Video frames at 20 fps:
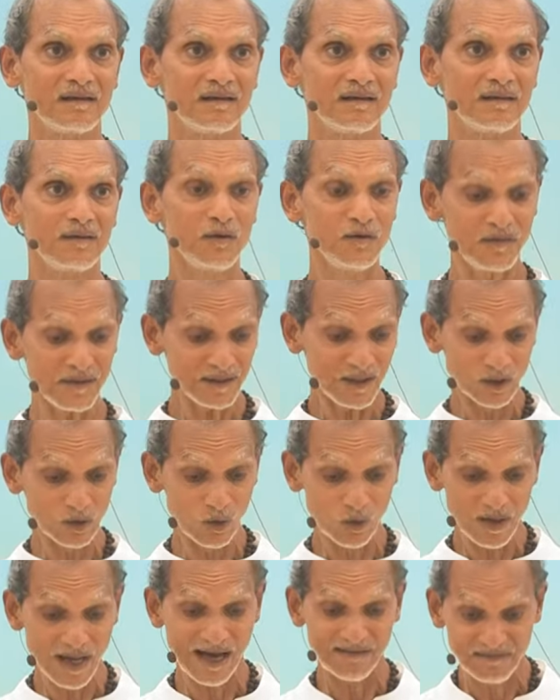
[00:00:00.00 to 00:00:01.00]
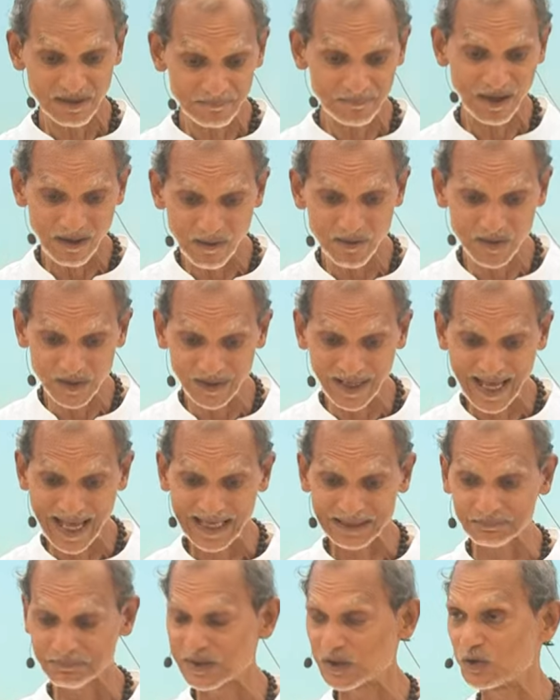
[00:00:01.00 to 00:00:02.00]
You think you don't have the power to
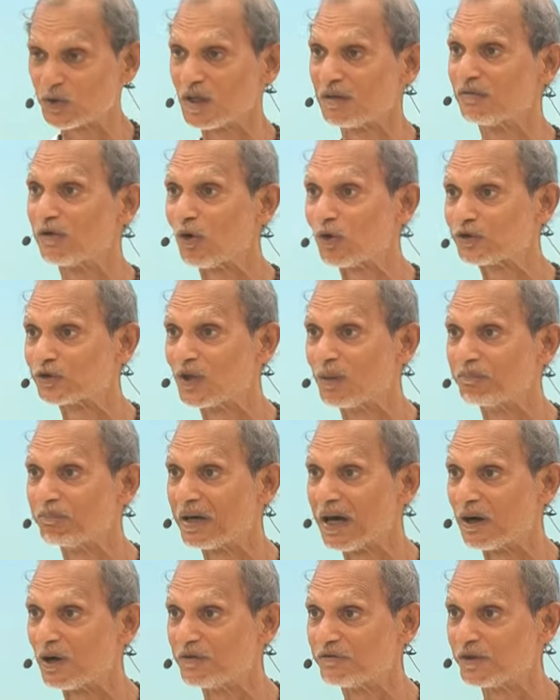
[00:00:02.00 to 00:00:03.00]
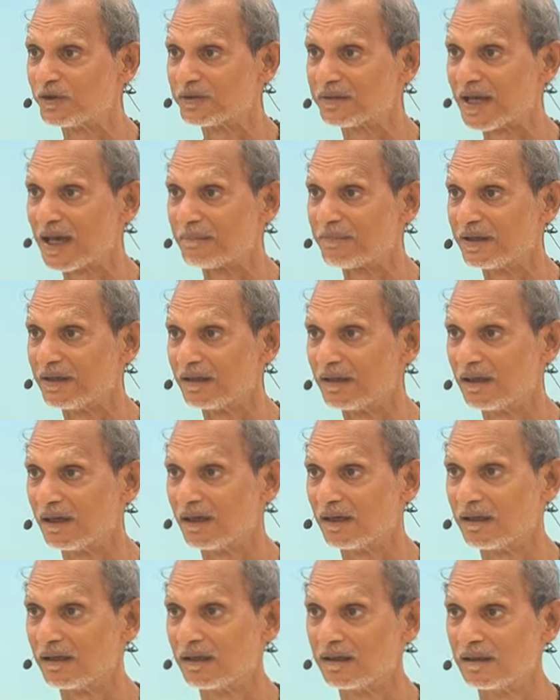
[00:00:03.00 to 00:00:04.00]
act, but you have awesome power if you tap into it.